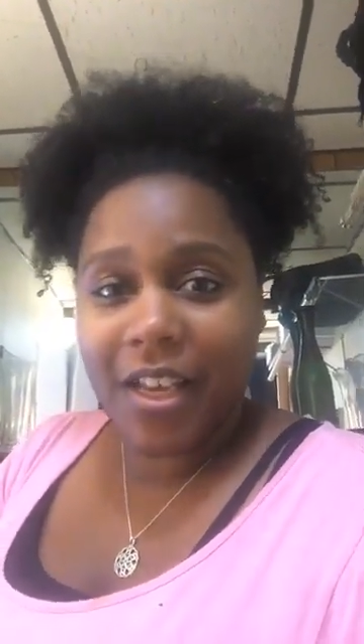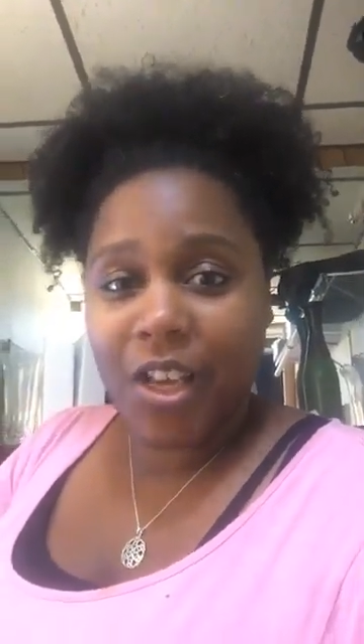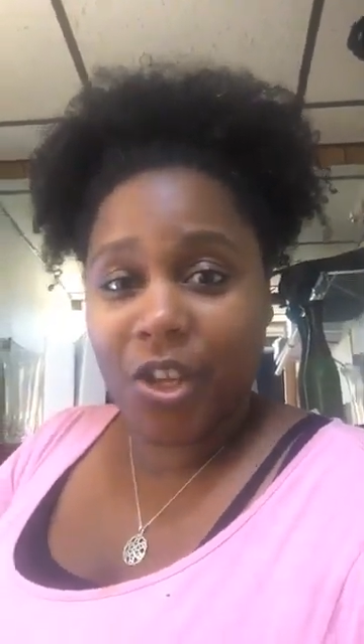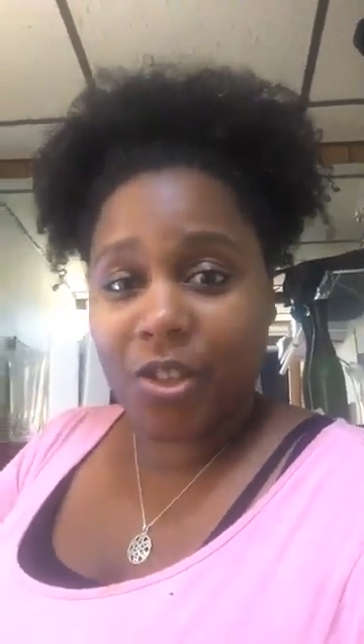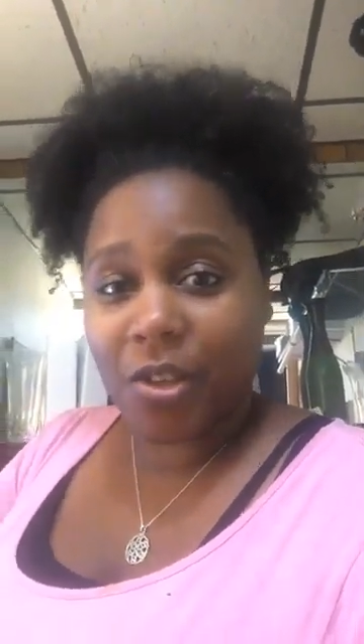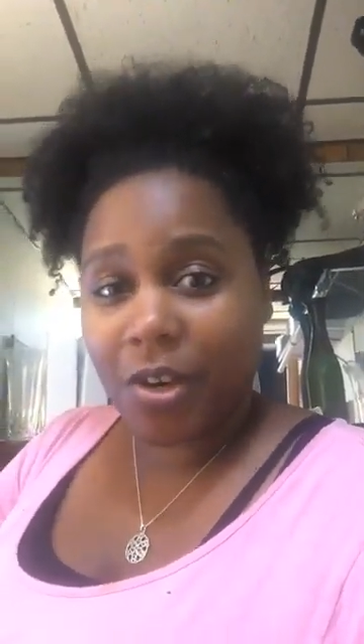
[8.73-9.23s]

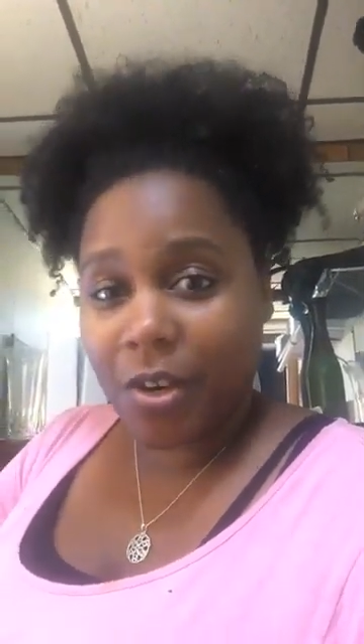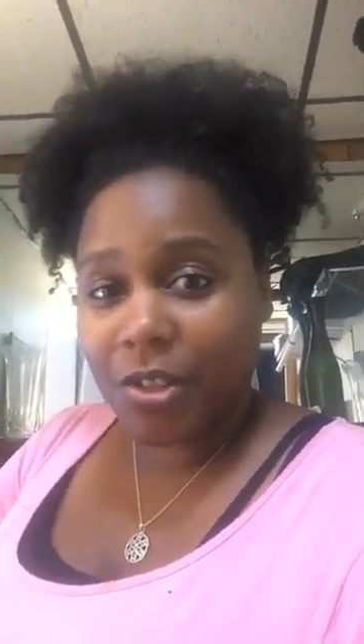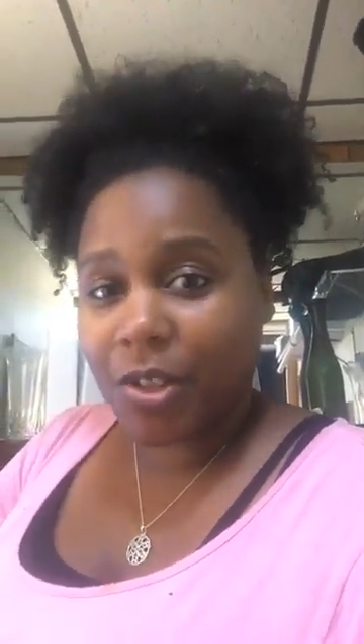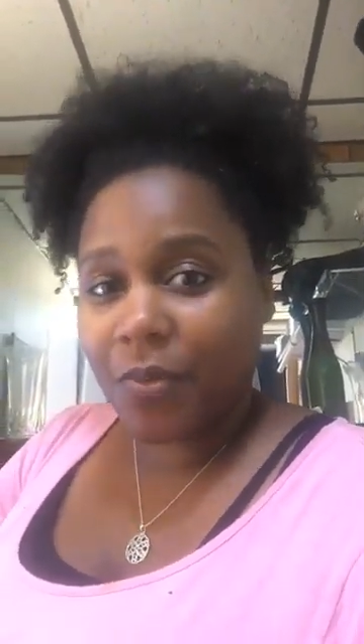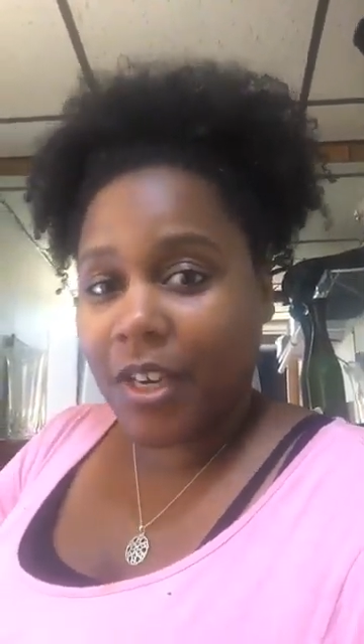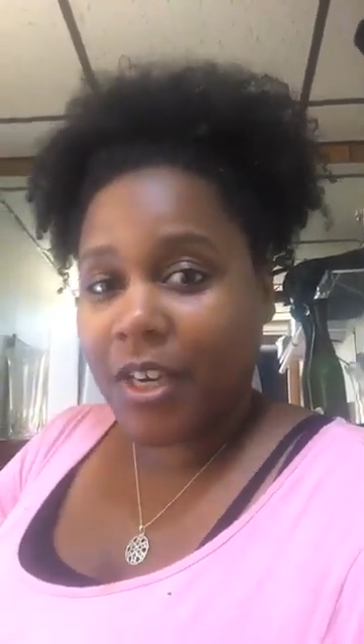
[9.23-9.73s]
It's your girl
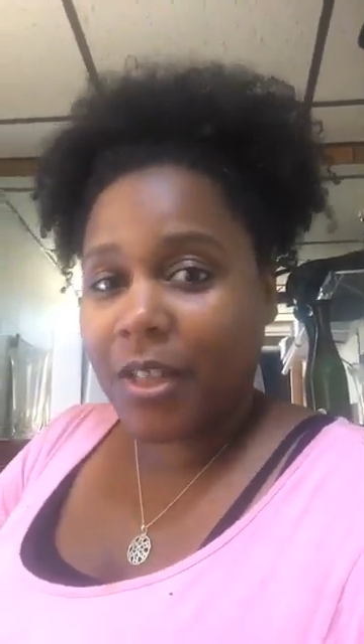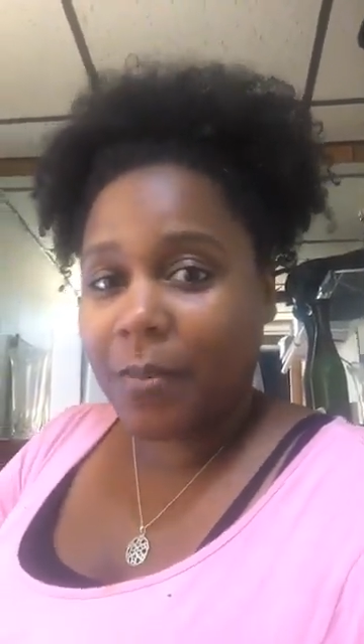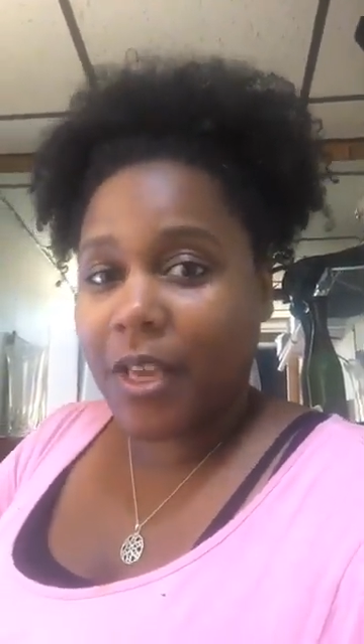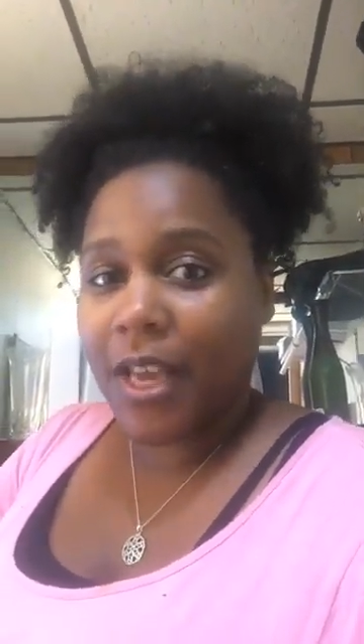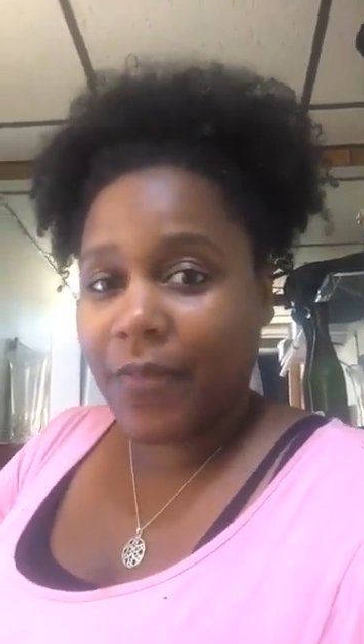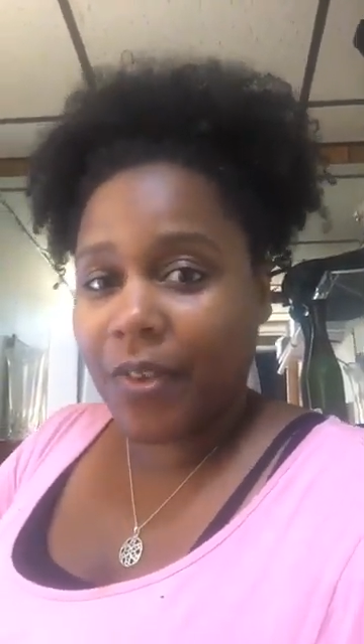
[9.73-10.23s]
Sharita, the
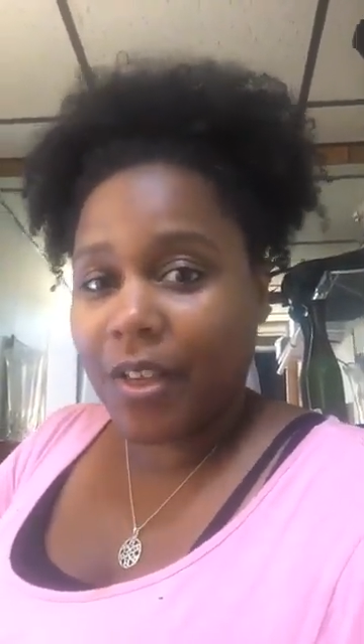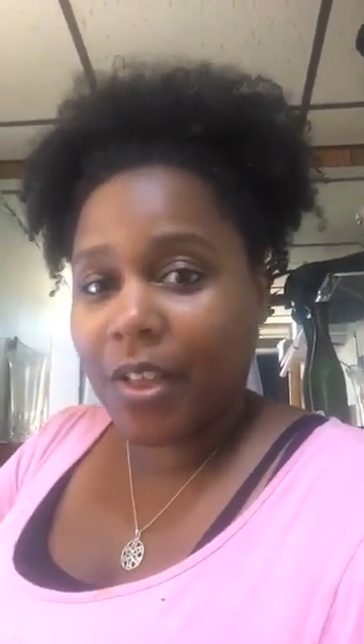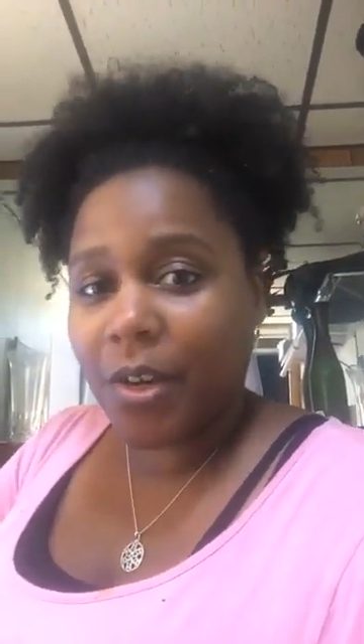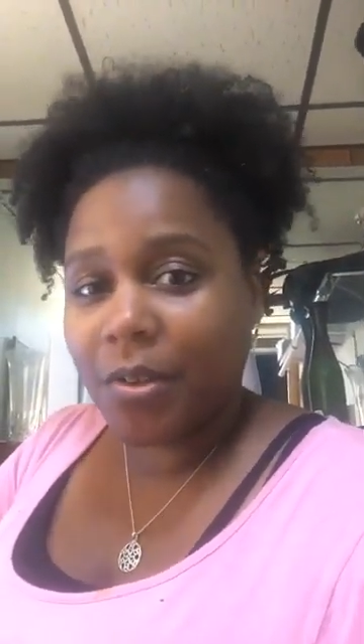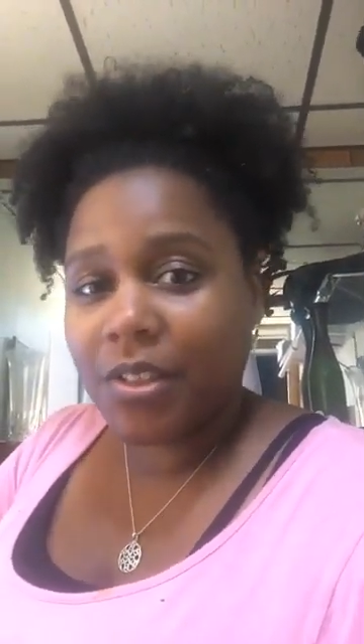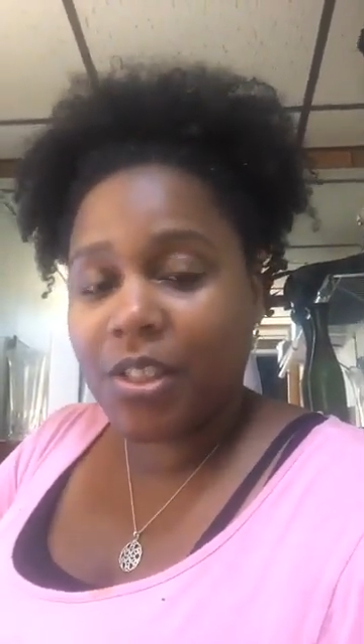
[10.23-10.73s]
Behavior and
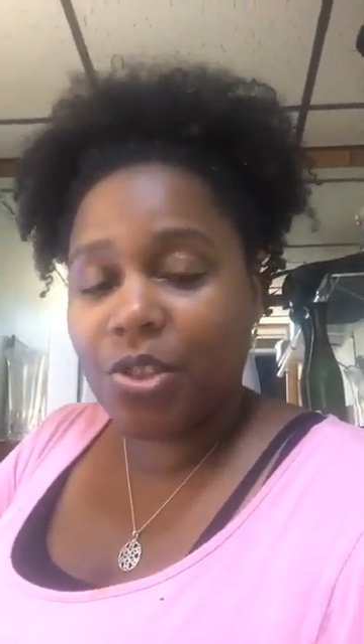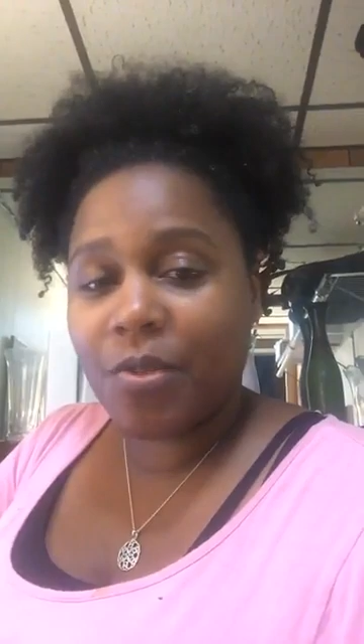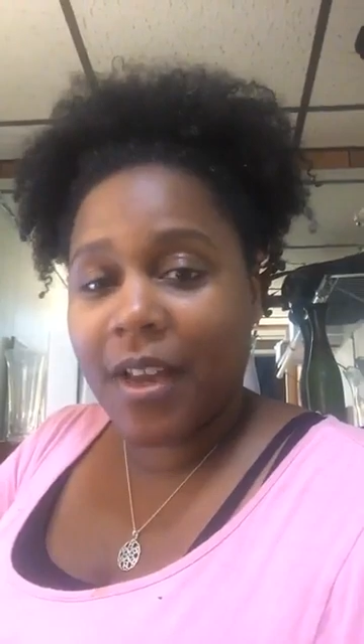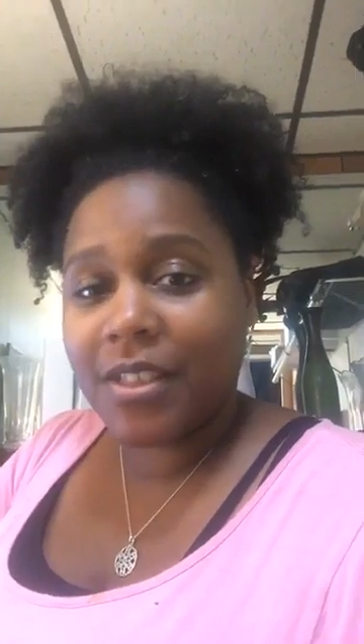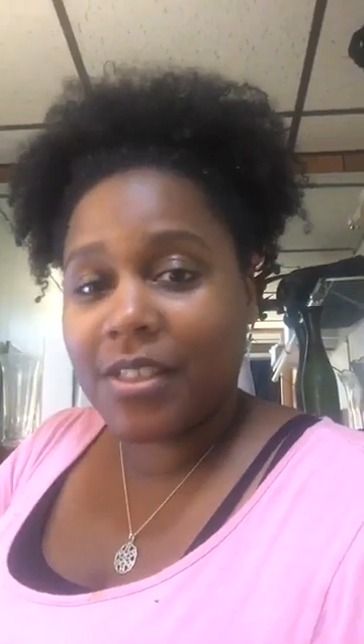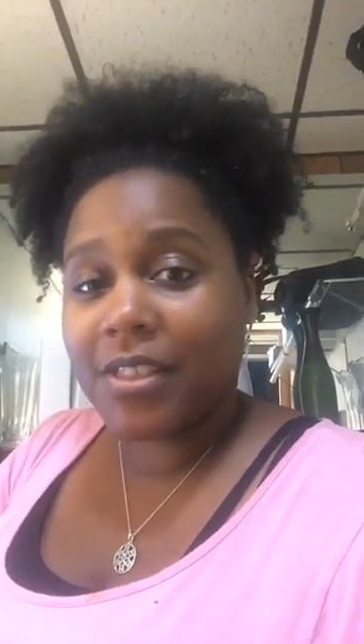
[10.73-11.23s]
Literacy
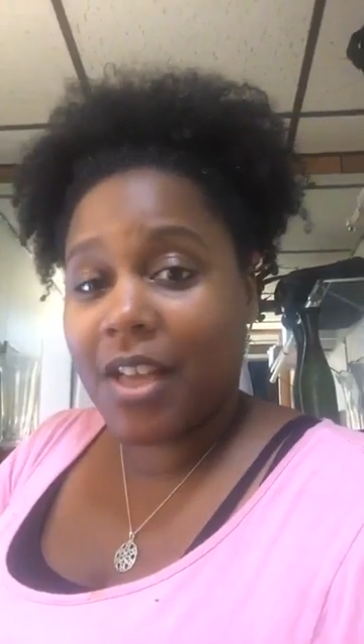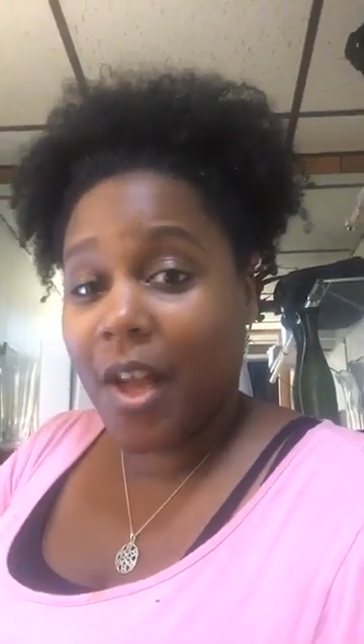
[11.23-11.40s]
Strategist,